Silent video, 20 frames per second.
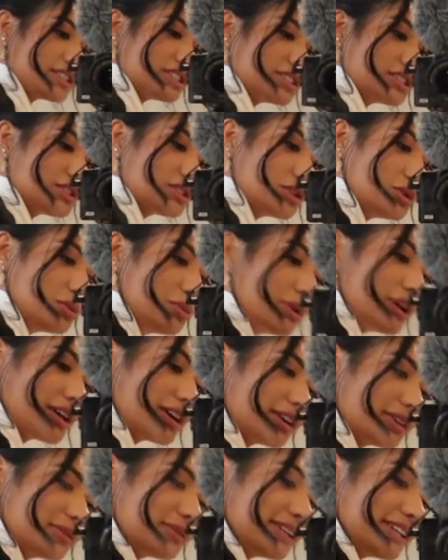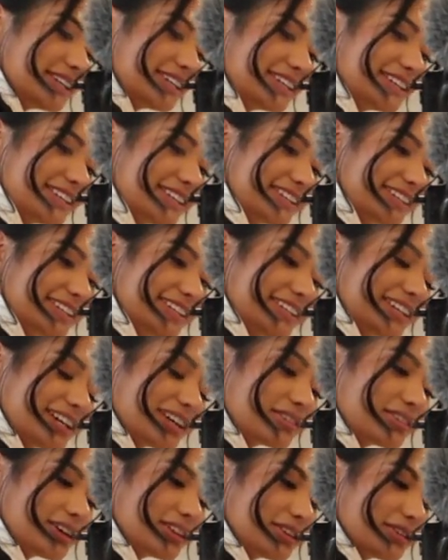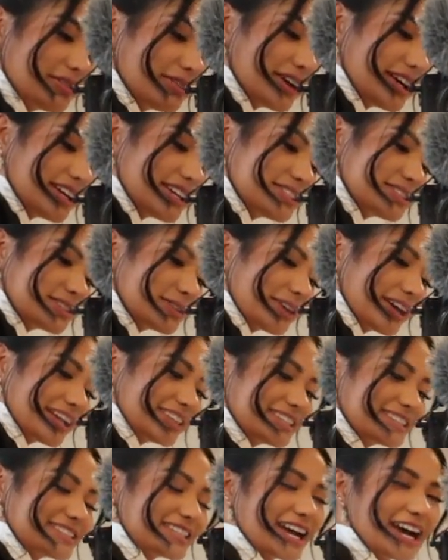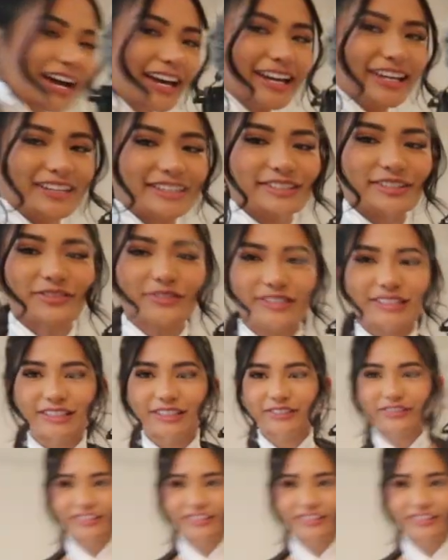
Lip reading: is too big on me around the waist, so I had to tie it. So I'm just gonna